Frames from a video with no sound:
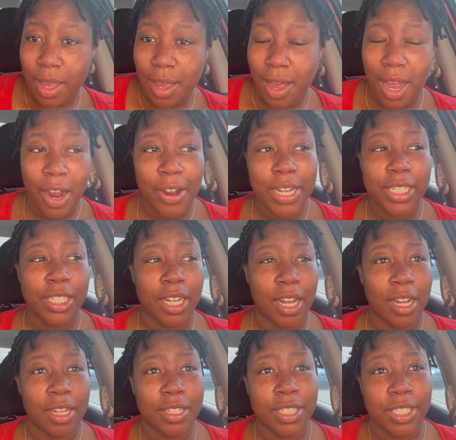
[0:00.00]
All right,
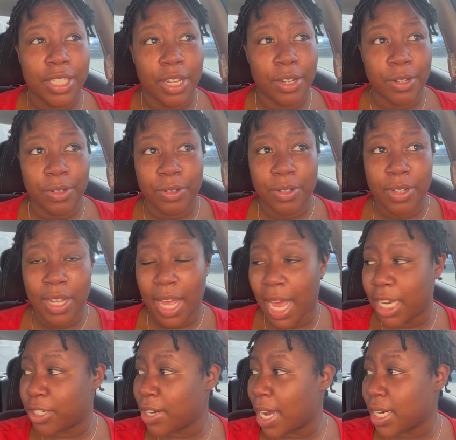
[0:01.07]
y'all, so I
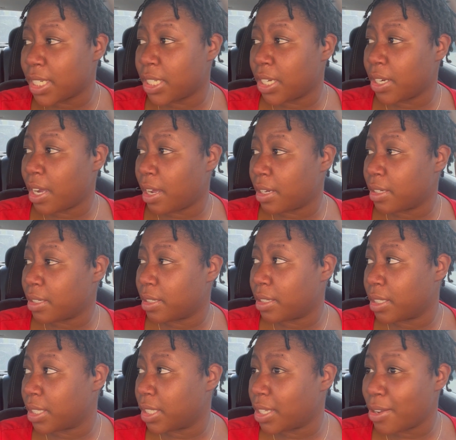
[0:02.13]
try to show y'all
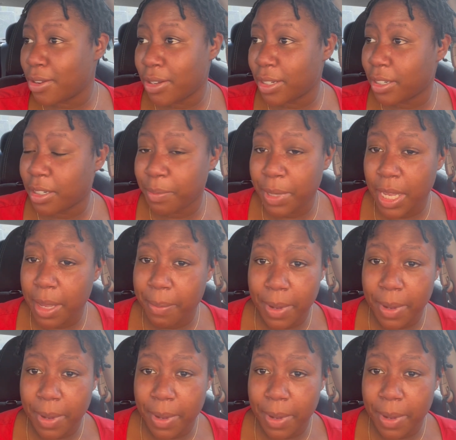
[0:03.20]
the store a little bit,